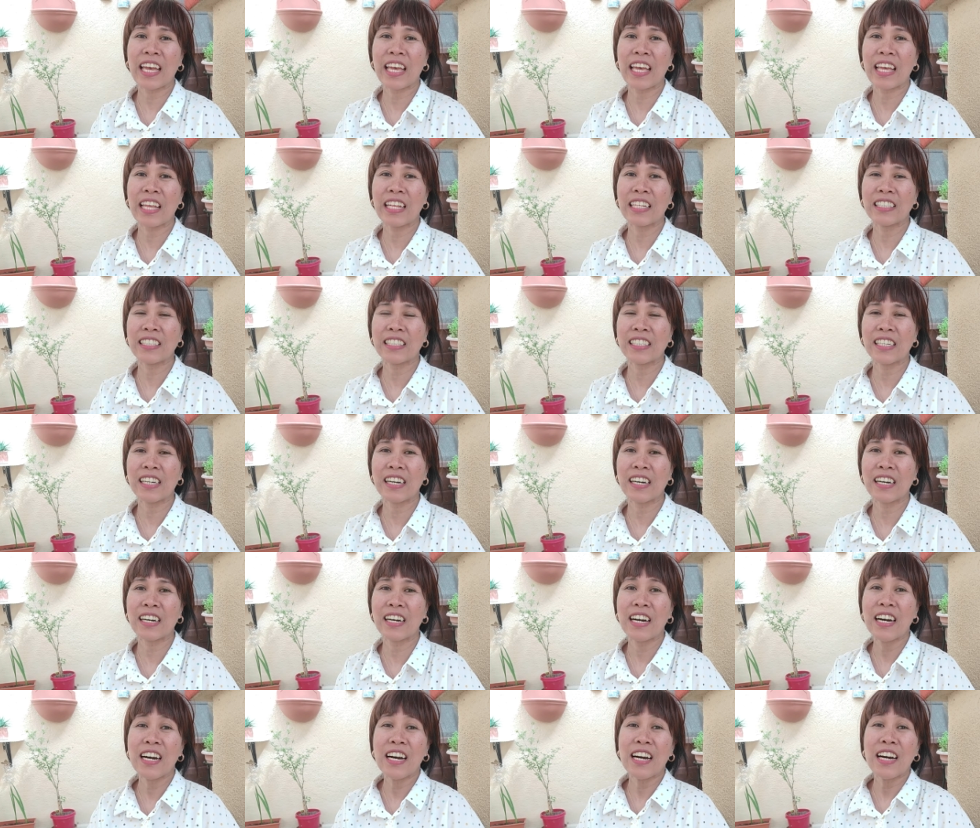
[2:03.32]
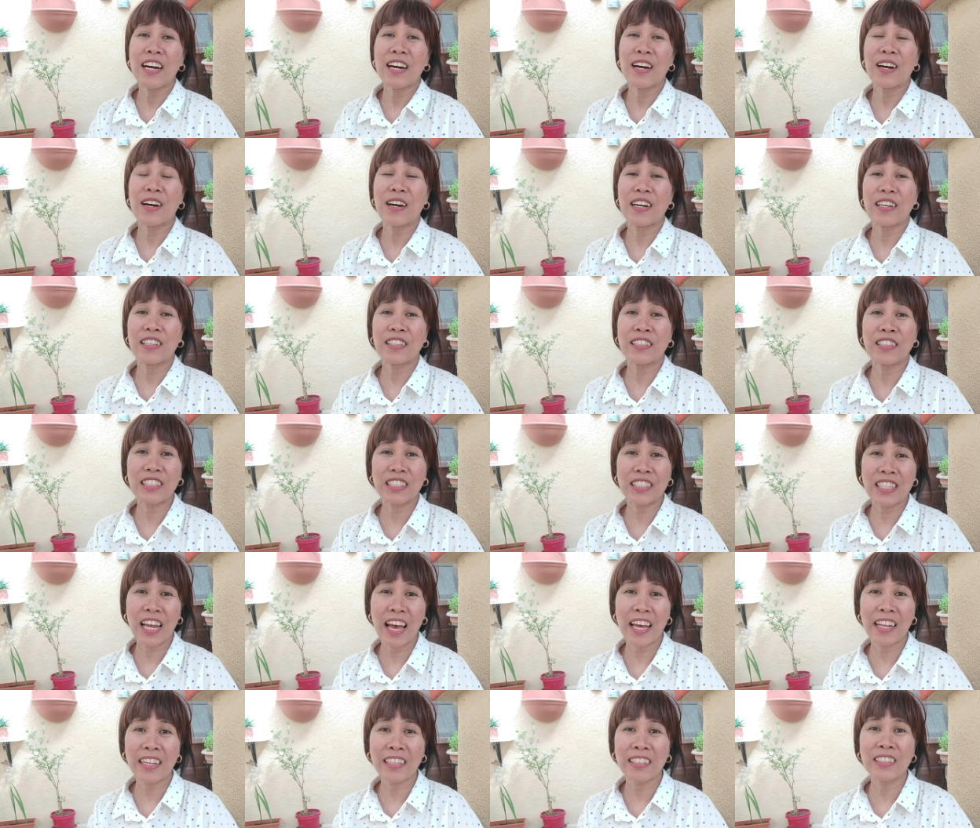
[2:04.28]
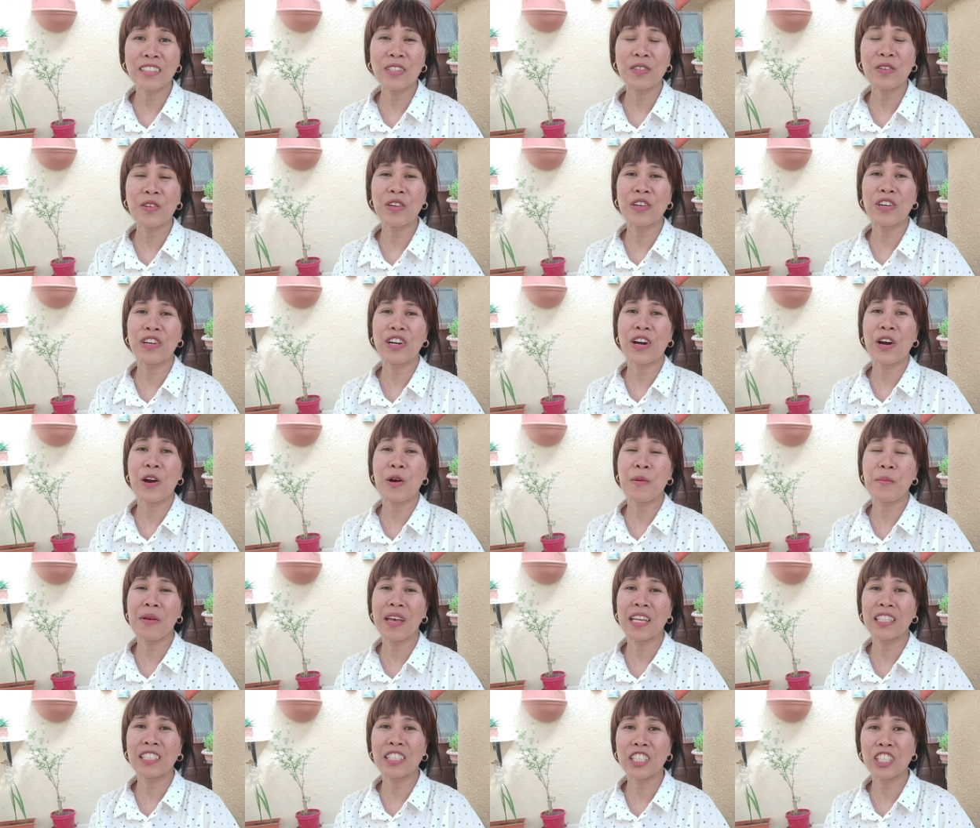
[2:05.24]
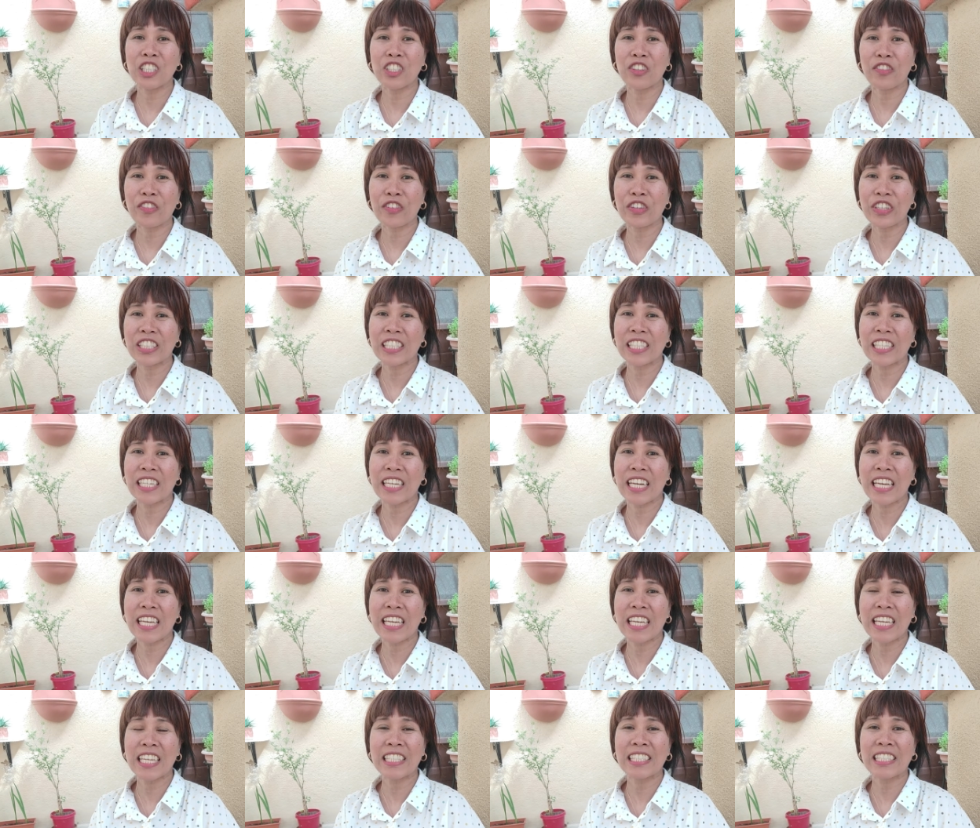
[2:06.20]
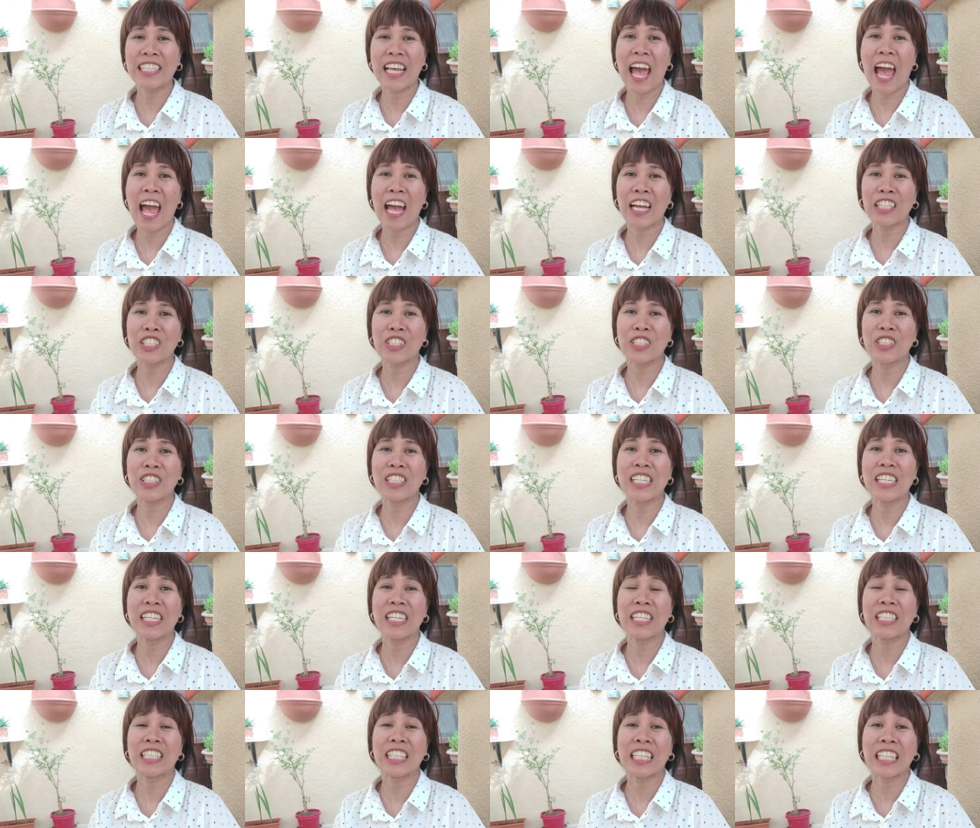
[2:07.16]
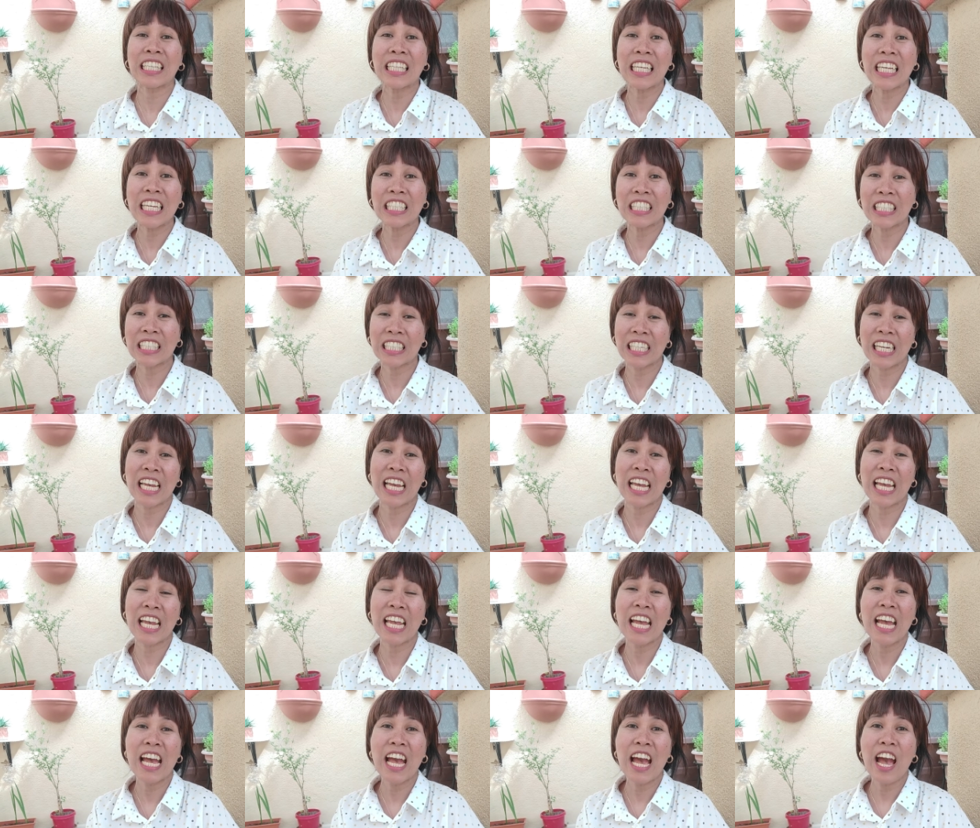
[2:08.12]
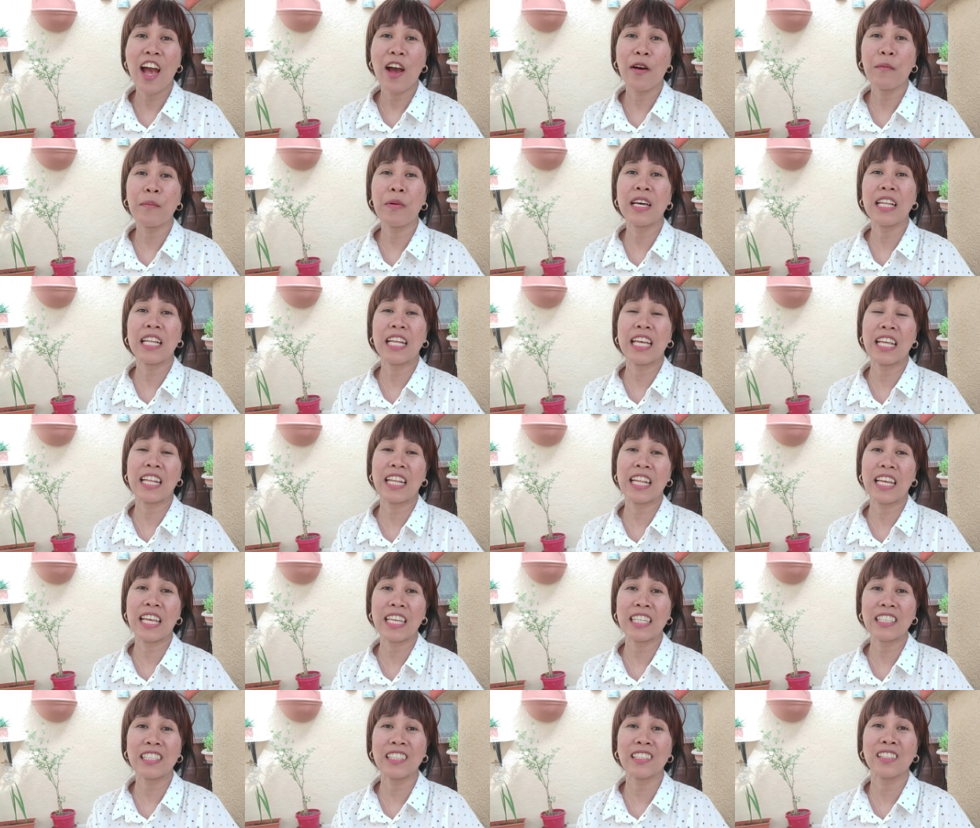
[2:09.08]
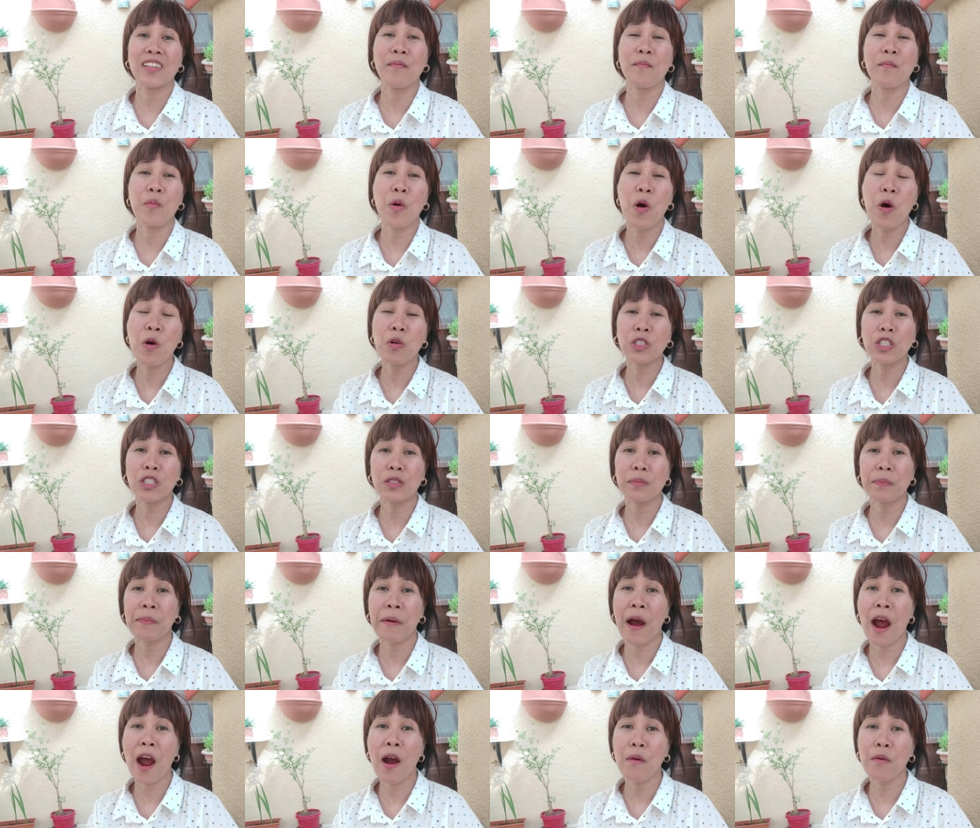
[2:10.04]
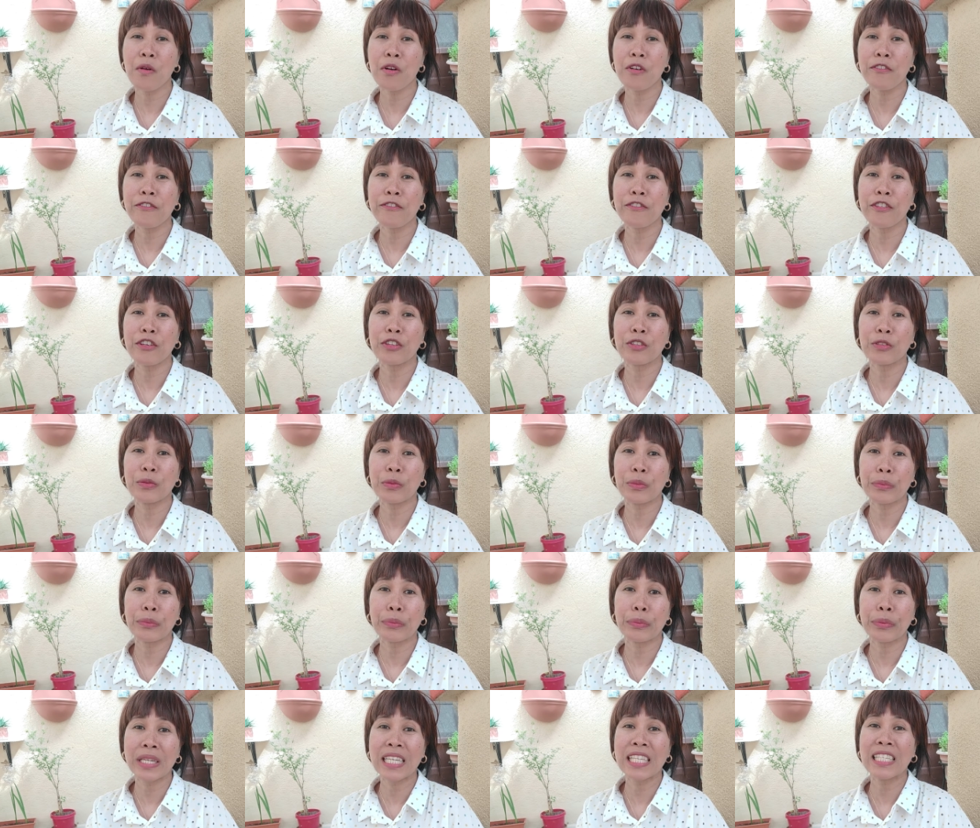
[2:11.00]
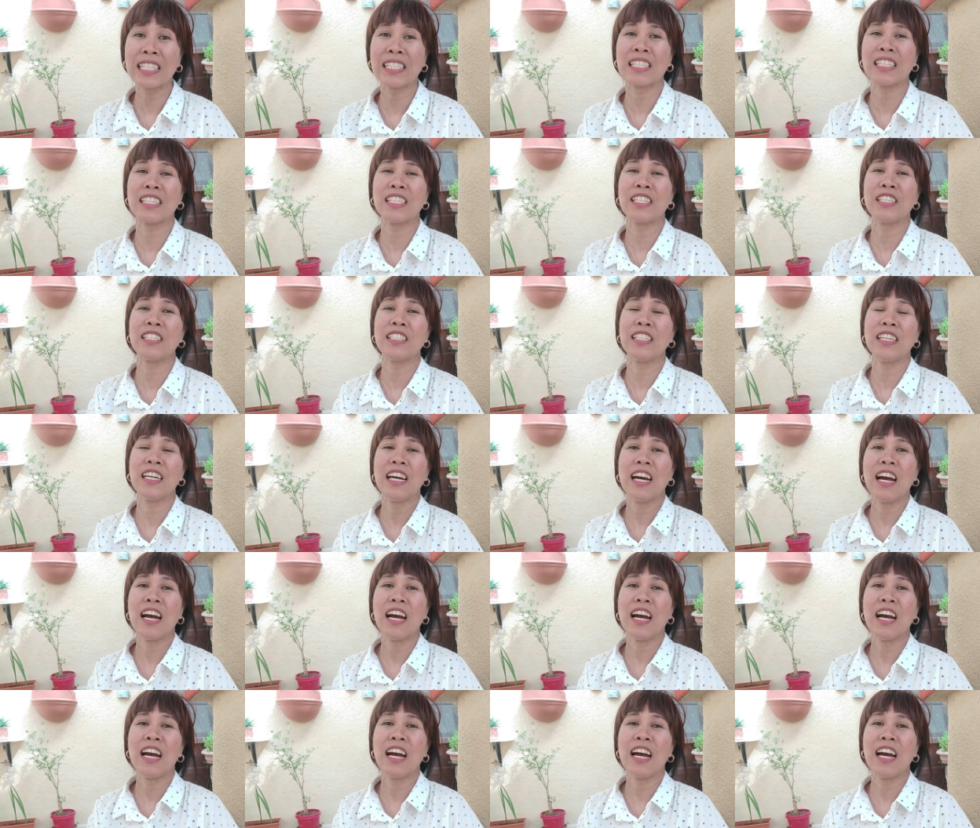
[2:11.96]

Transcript: and uh, the title or our message for today is actually a cliche, but it is the most powerful reason